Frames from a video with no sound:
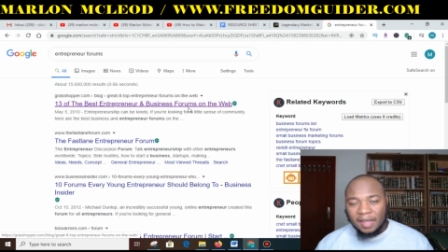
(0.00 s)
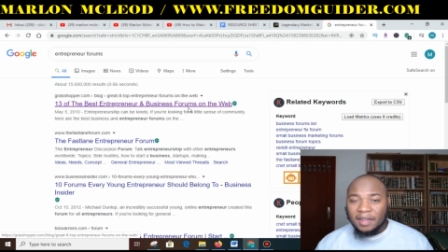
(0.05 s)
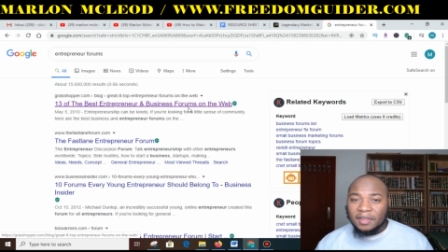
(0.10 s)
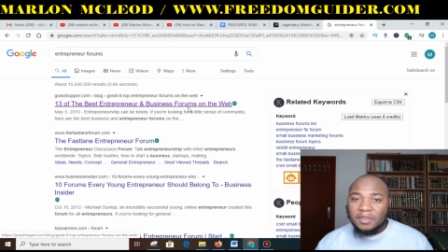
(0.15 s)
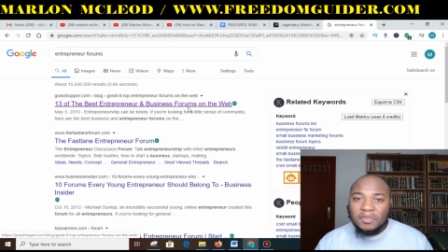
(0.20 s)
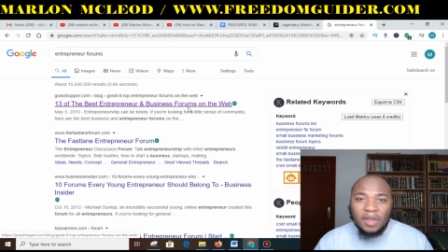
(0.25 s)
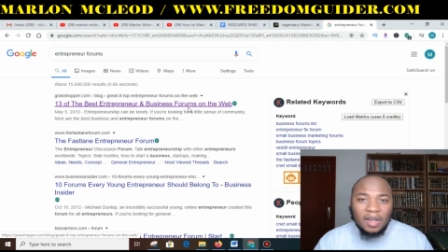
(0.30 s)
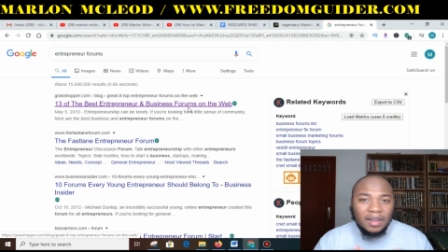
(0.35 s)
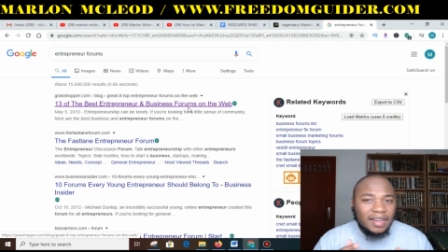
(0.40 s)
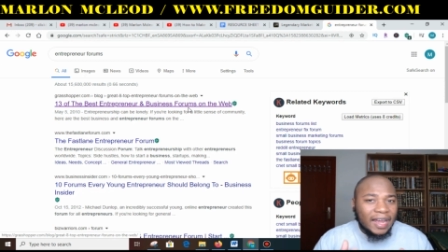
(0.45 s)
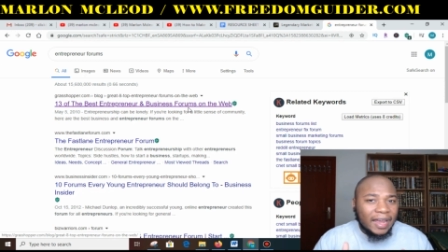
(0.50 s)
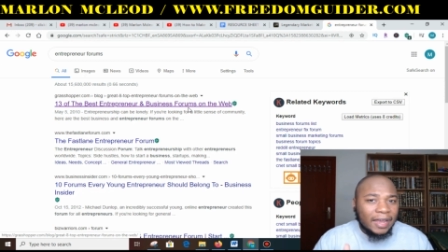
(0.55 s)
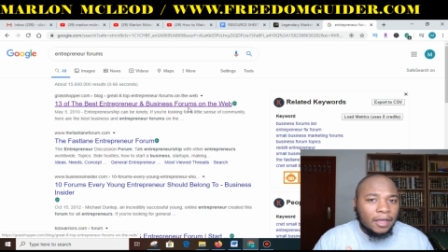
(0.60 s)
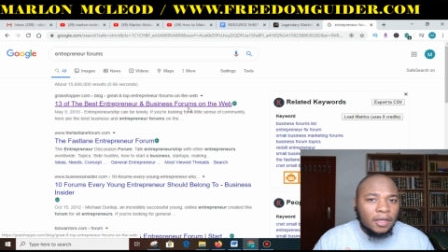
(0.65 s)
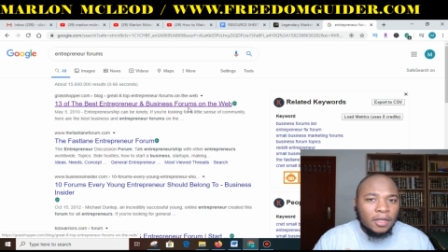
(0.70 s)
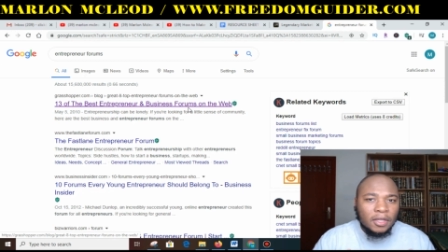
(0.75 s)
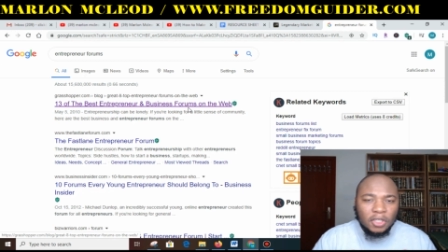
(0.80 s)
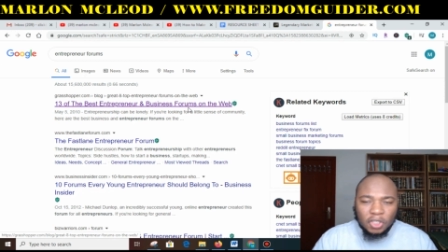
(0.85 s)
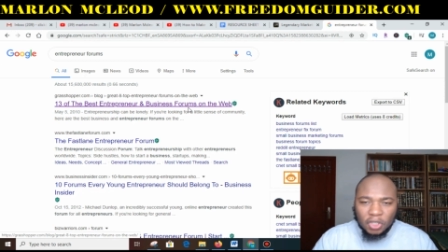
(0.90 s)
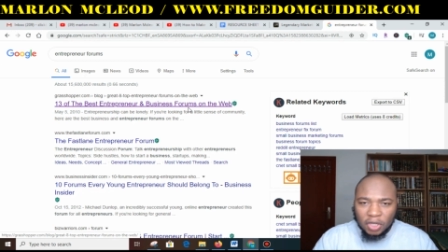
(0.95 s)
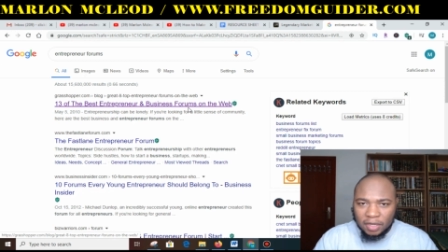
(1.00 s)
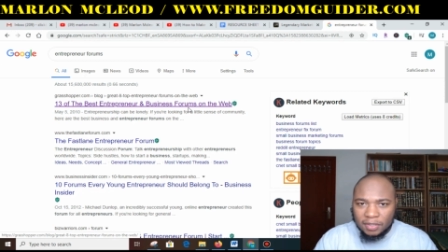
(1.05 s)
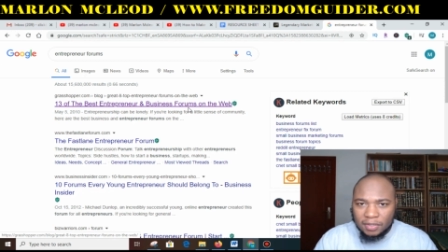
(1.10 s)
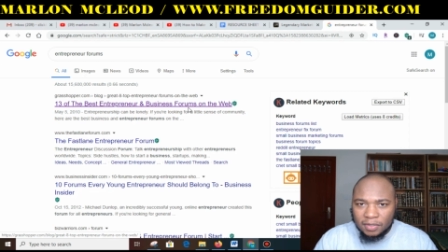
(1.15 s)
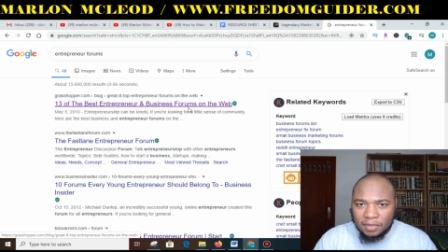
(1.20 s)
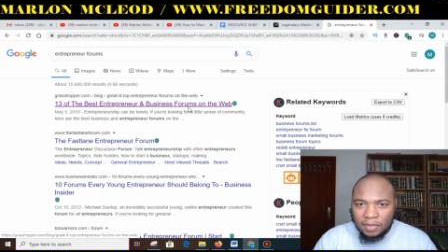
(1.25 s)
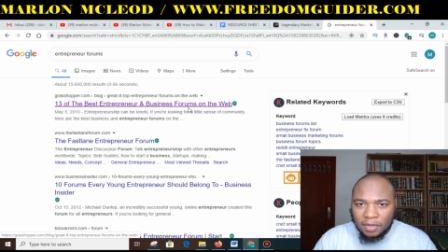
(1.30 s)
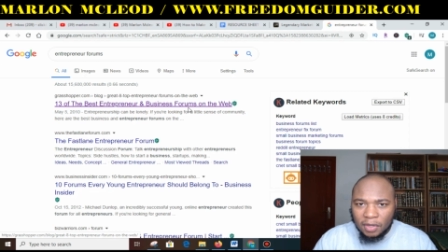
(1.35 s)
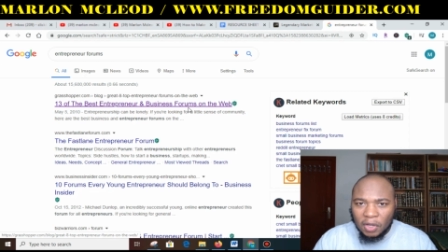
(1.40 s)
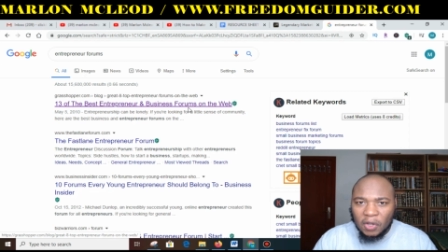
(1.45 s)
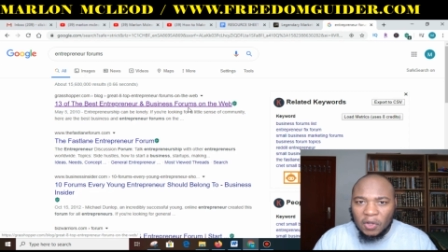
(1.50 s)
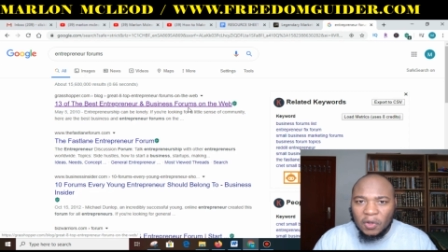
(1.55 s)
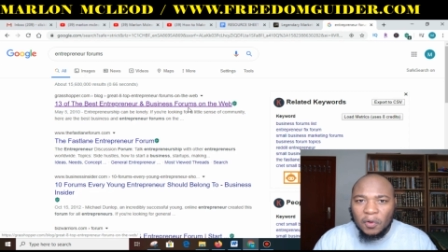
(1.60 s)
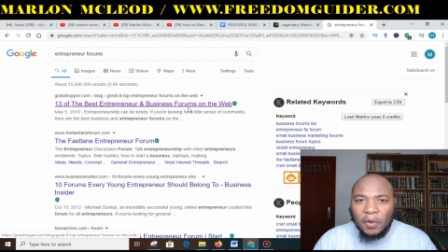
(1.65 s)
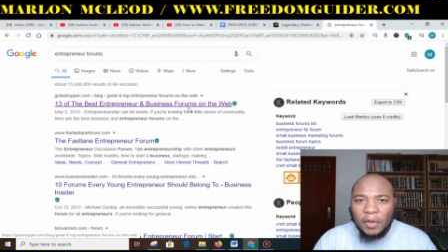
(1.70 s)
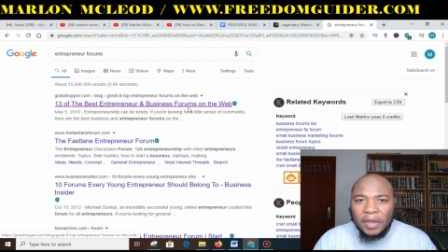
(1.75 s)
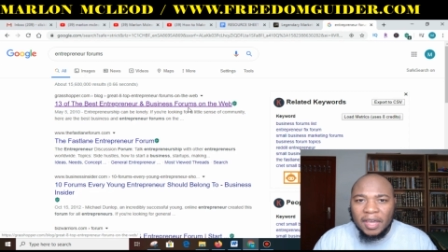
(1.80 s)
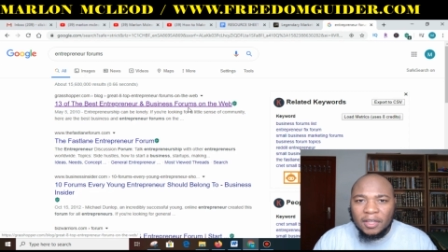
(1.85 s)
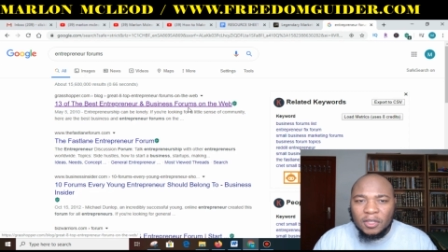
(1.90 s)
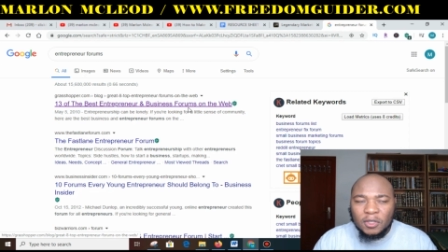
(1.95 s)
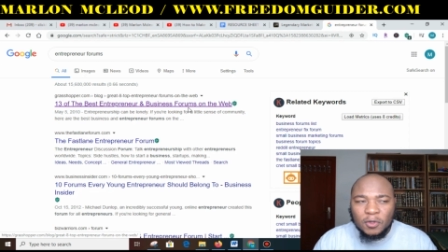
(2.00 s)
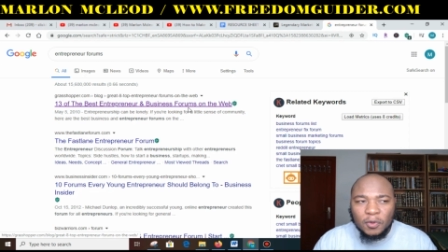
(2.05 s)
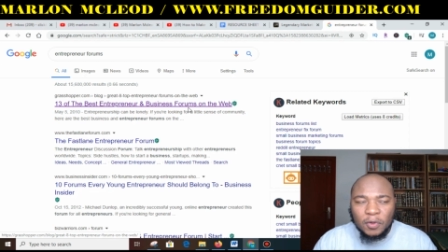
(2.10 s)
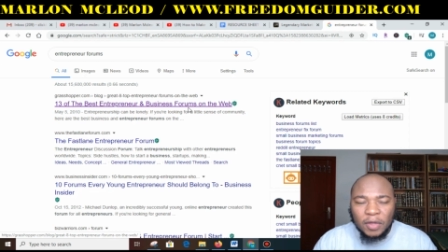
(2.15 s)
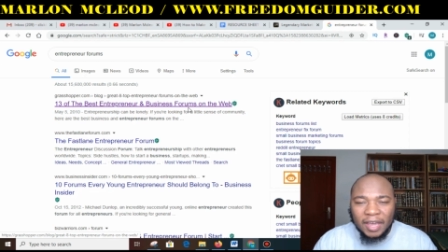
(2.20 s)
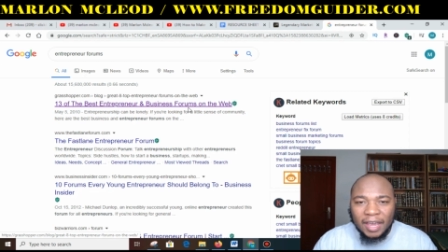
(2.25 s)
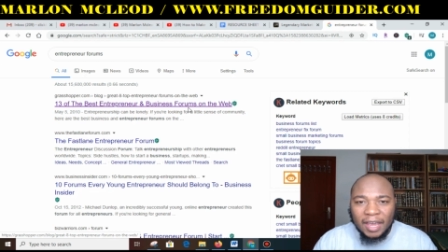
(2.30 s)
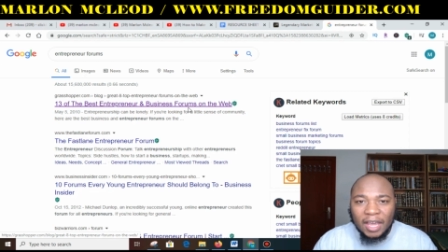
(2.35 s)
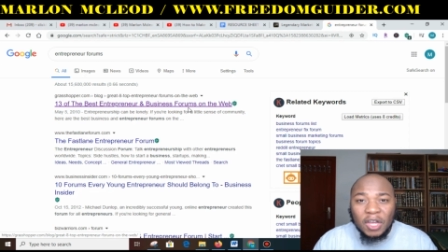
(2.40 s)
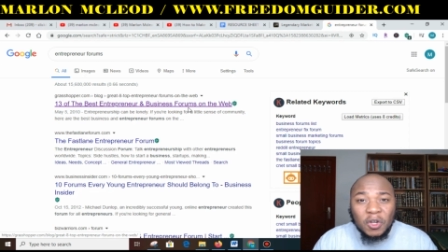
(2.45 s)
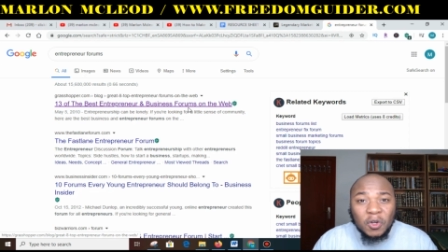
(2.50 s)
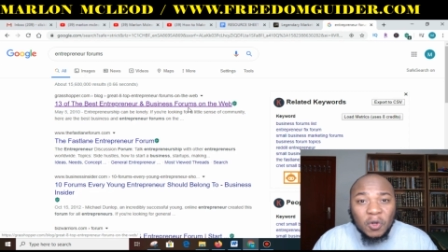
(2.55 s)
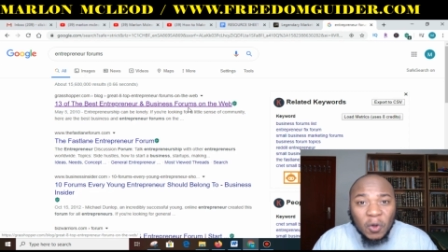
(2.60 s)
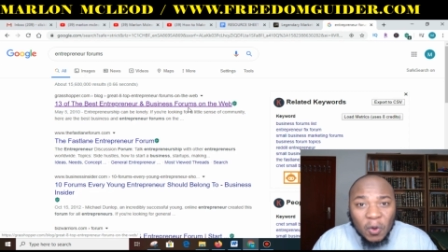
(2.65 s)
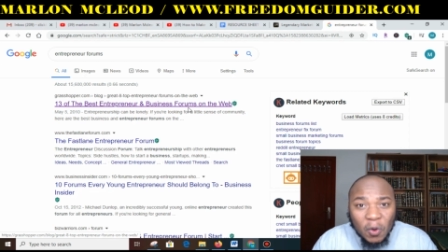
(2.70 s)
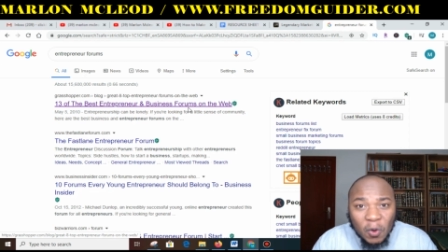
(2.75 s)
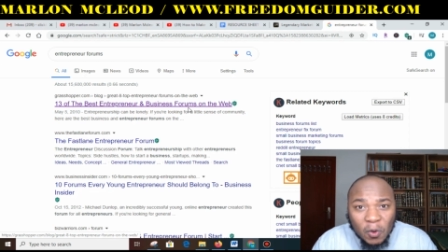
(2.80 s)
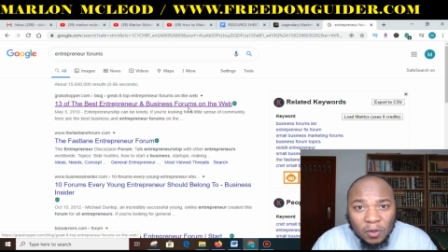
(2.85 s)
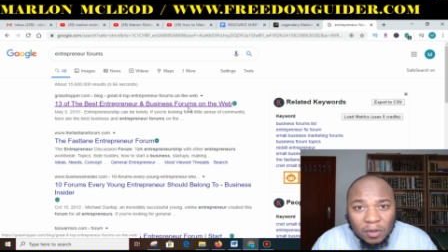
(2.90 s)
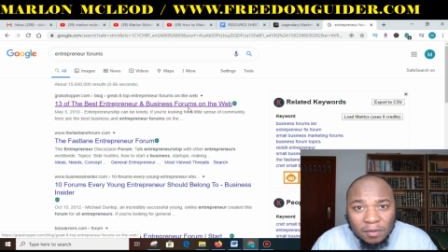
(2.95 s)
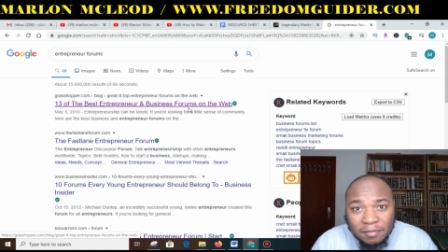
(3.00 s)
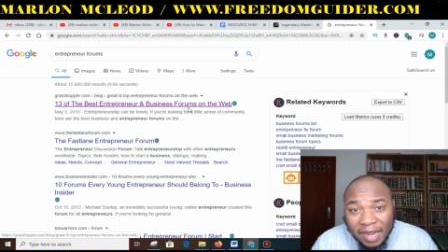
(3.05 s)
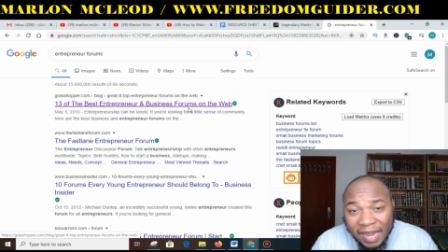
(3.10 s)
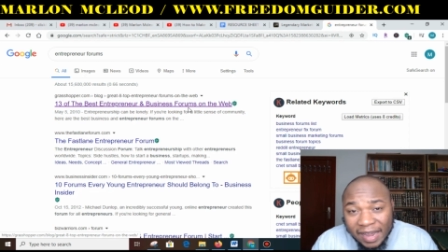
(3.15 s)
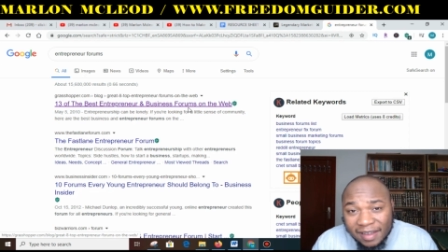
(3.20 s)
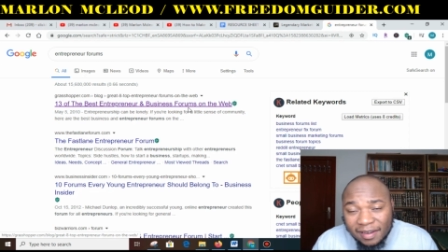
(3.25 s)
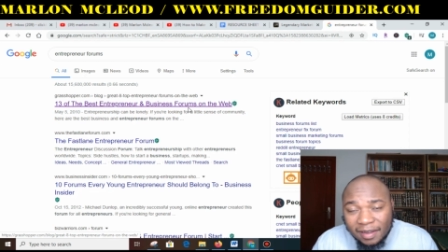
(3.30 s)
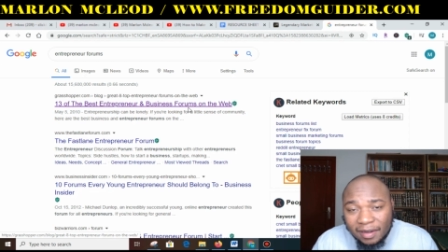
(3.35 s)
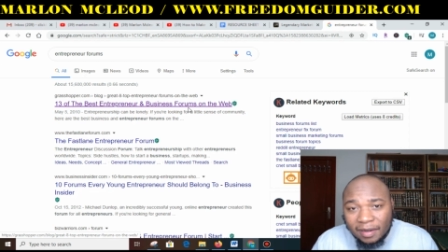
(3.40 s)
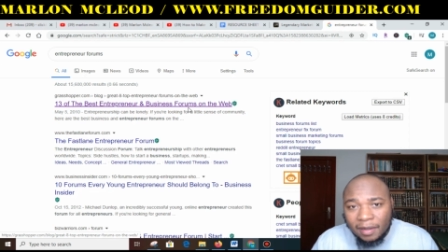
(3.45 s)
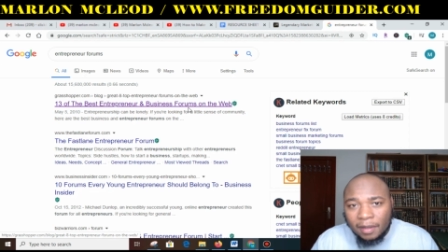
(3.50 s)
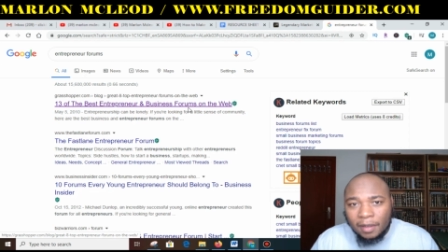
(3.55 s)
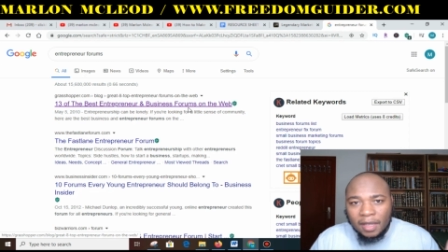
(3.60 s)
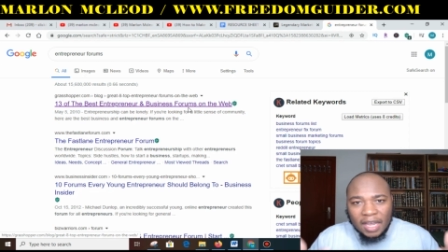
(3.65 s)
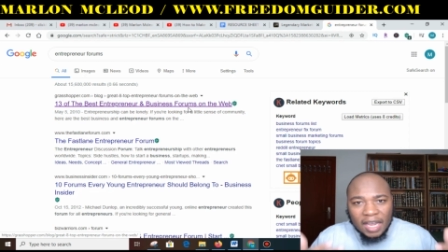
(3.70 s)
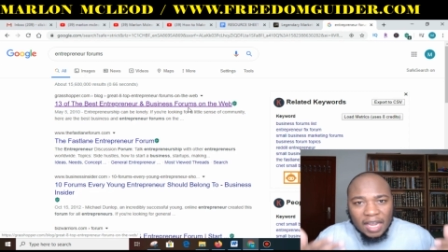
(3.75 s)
It's not like just going to a cold-minded